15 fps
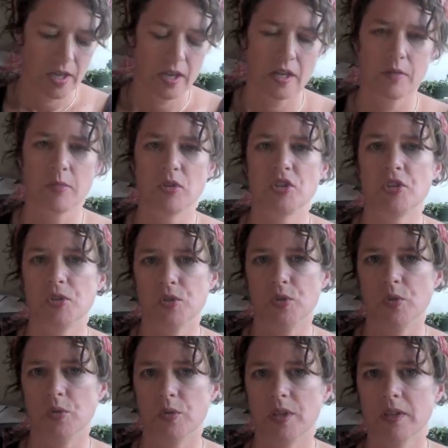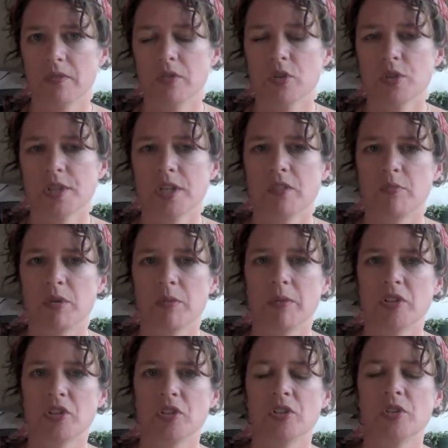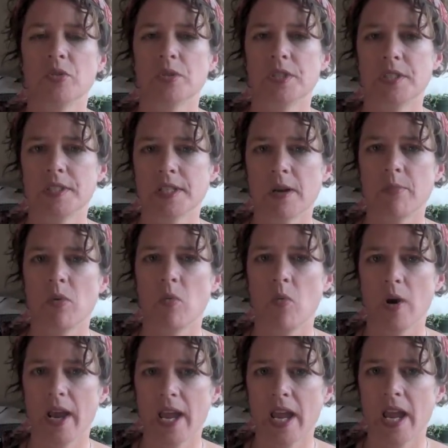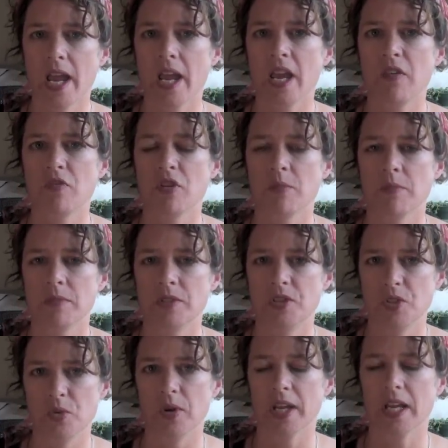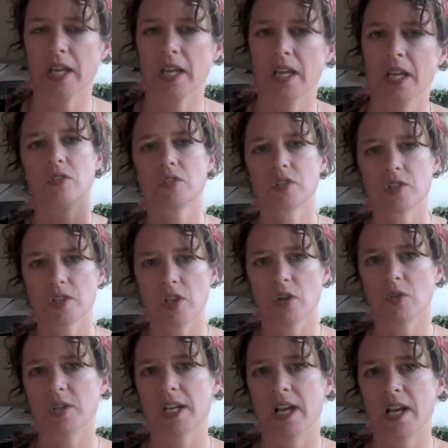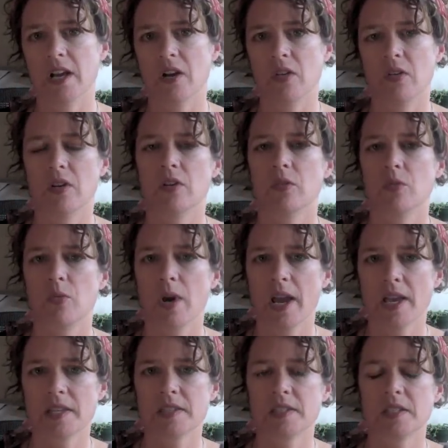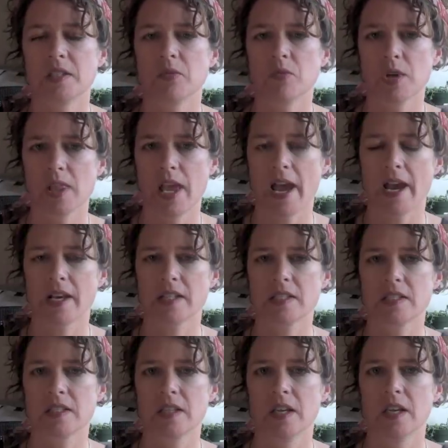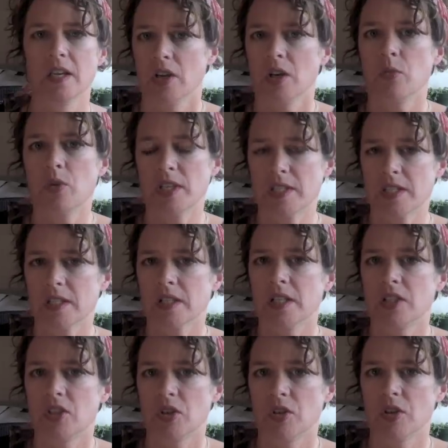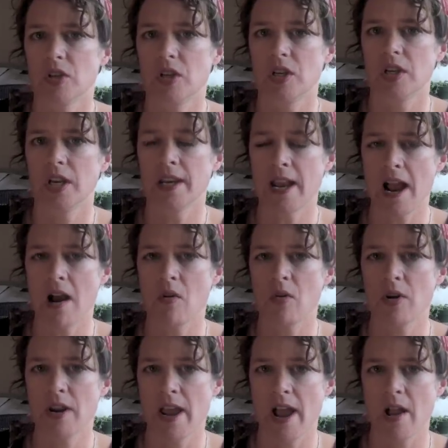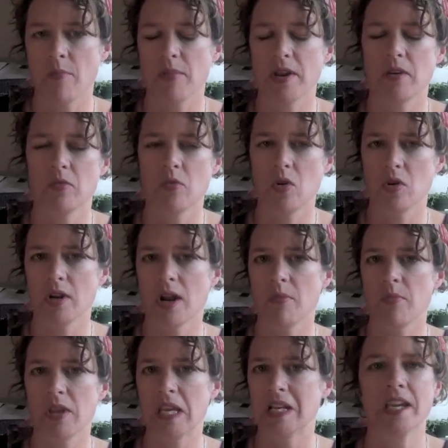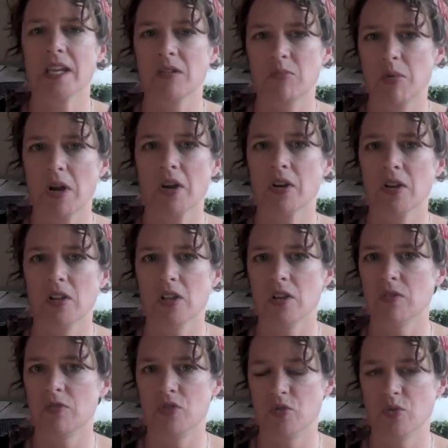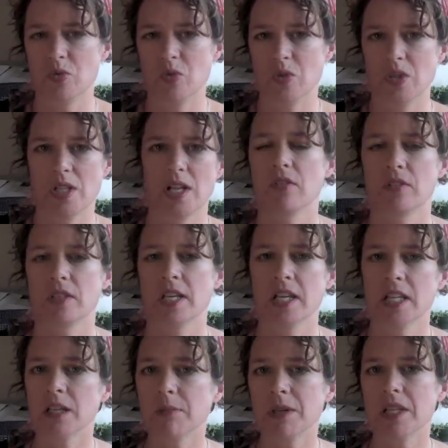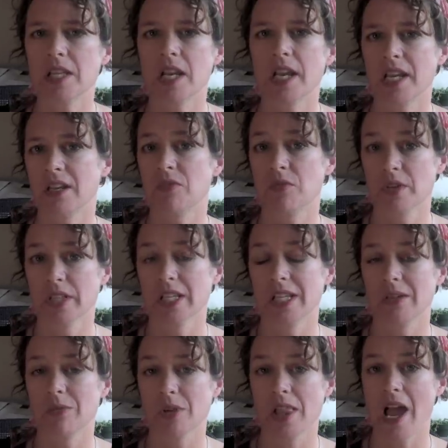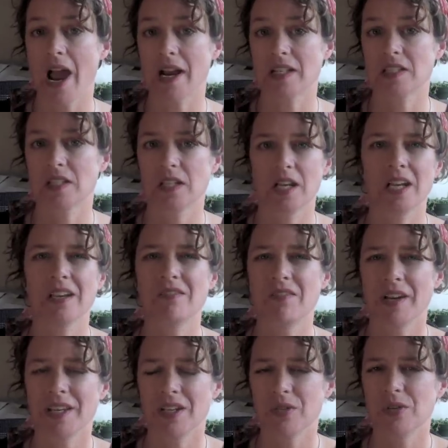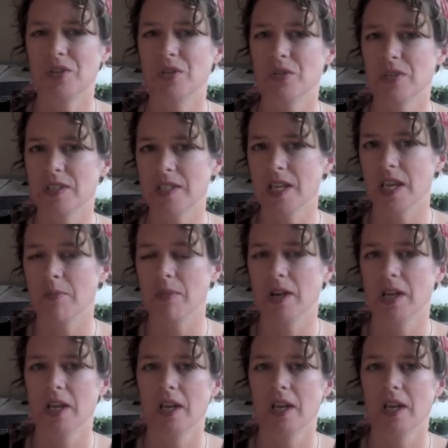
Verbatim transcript: Number two, give yourself permission to step away from doing. Slow down, rest, relax. I recently took an hour nap and woke up in a puddle of drool, telling me that I had really relaxed. I invite you to do the same.